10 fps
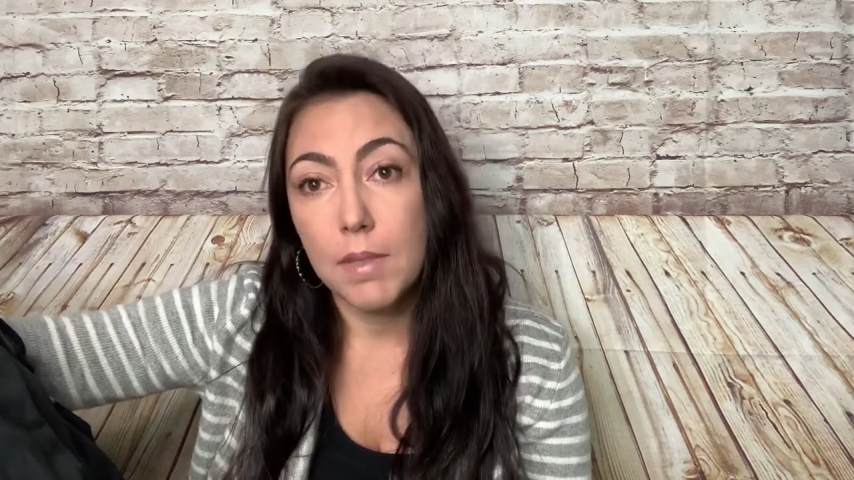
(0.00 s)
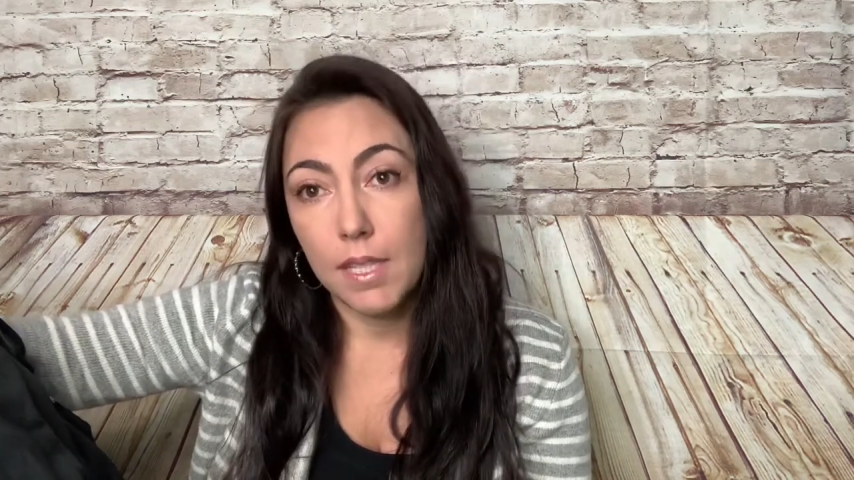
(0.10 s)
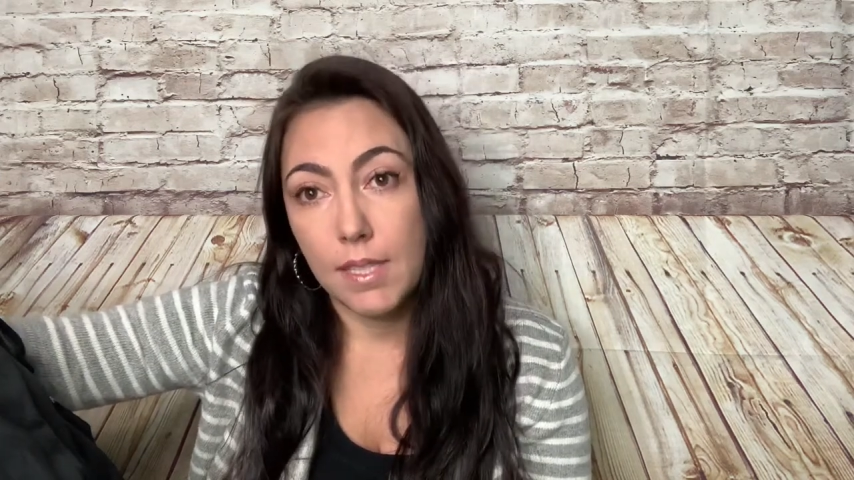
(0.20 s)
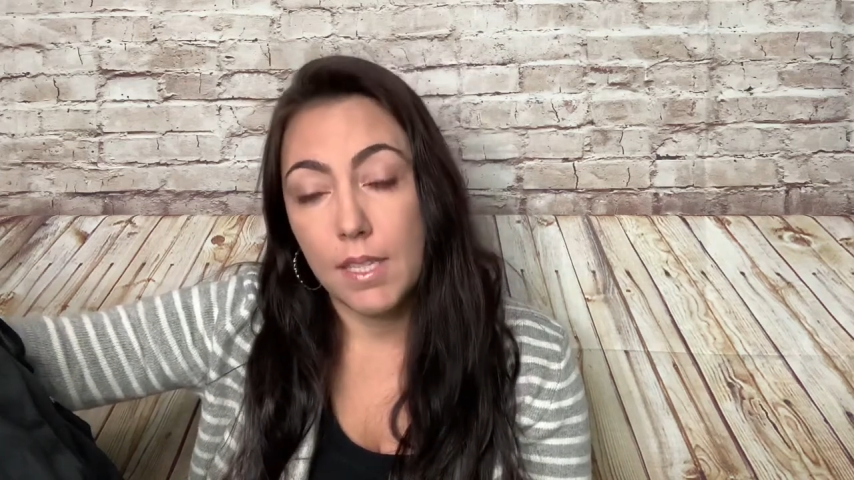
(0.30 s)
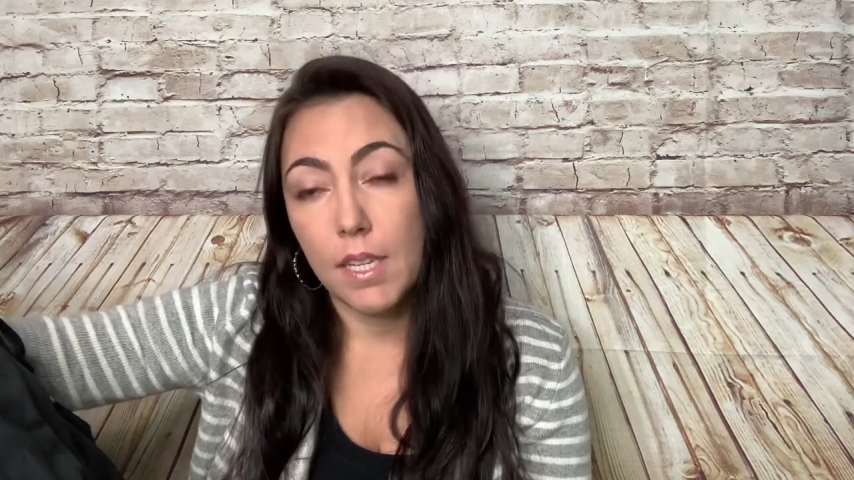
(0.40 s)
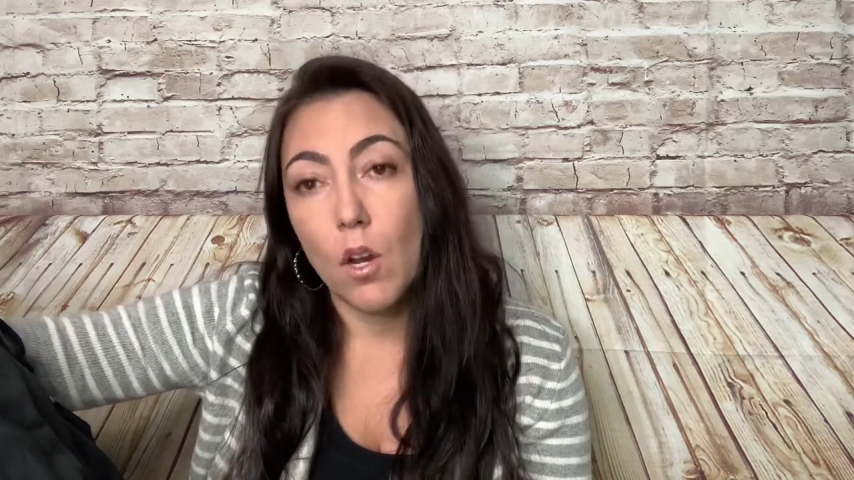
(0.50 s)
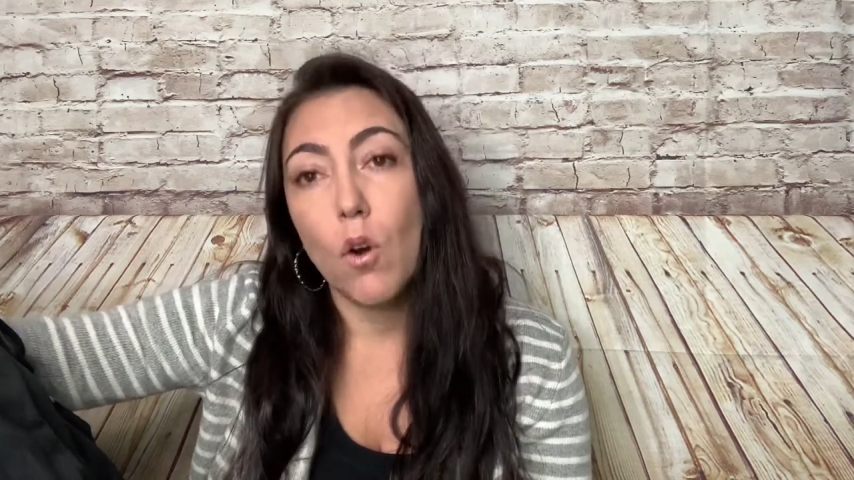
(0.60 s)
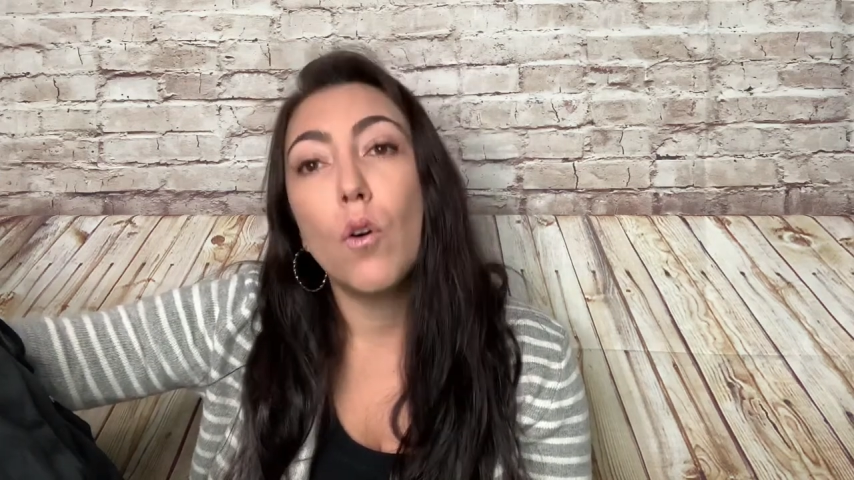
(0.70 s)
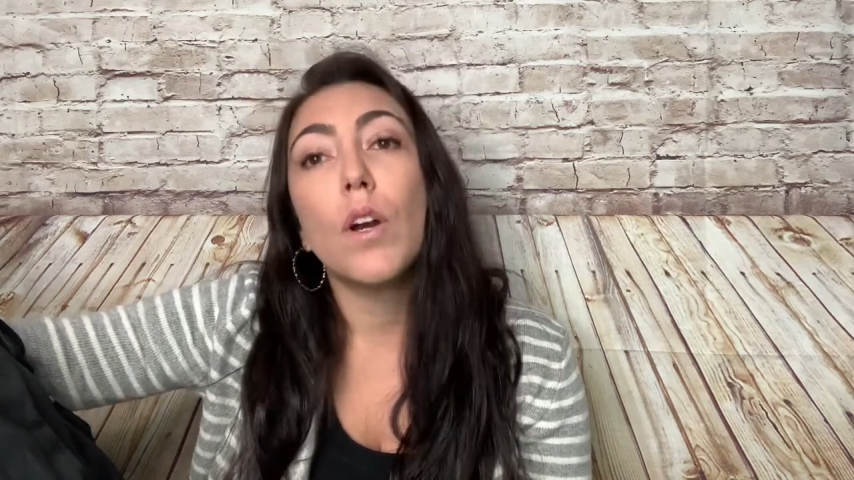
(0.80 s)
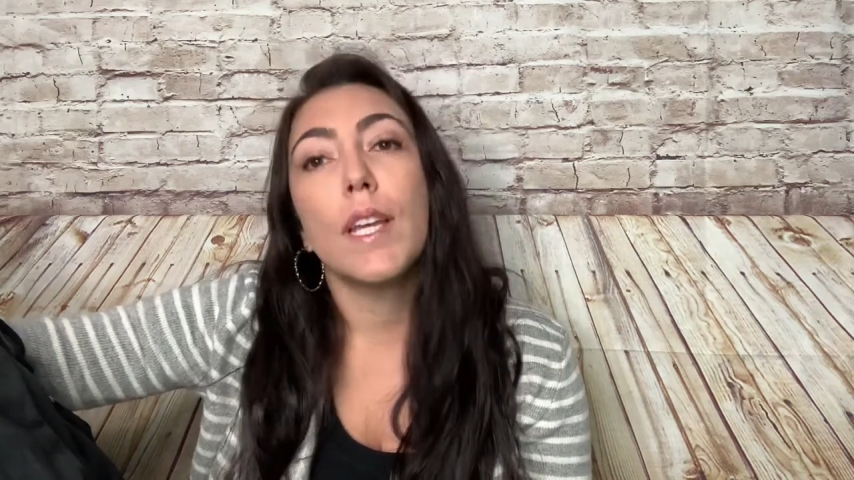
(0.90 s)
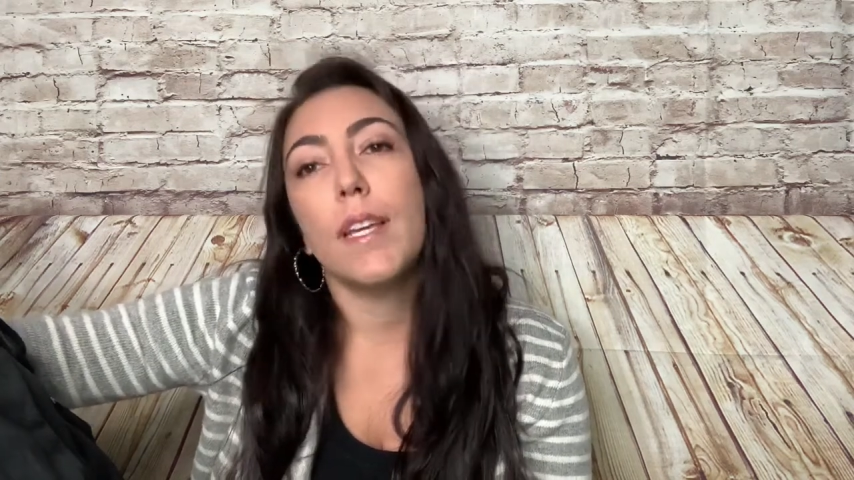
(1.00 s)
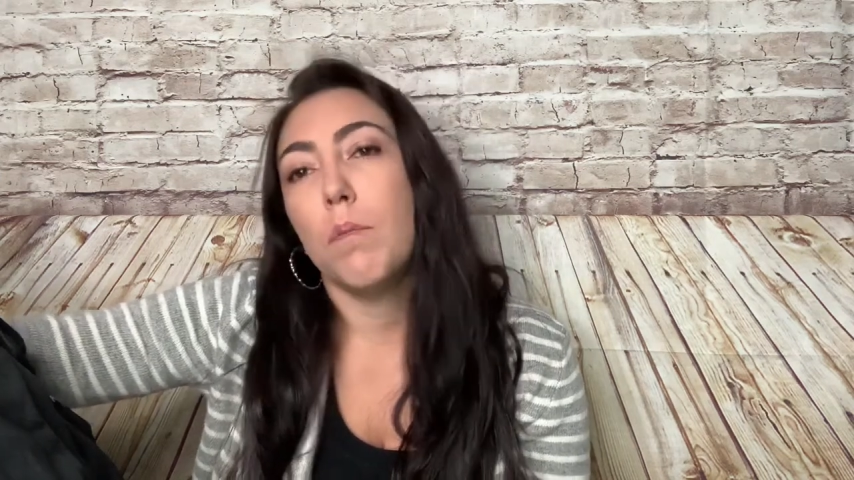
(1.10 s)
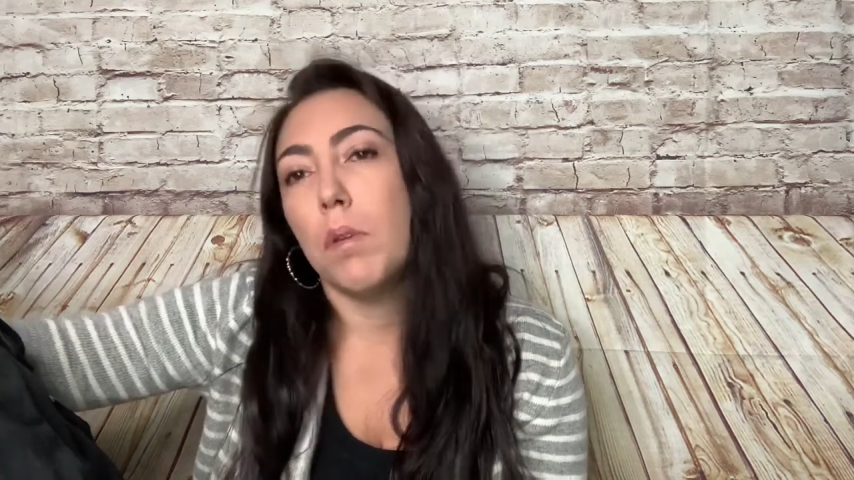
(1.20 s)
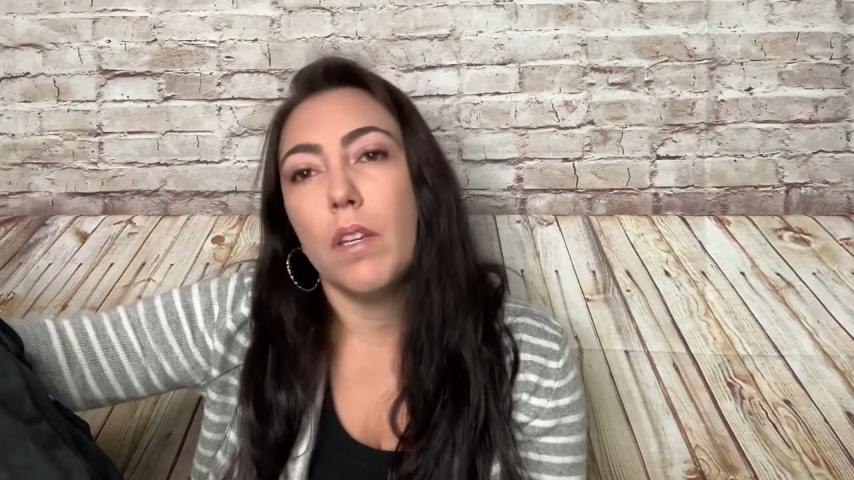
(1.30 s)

listing or keeping,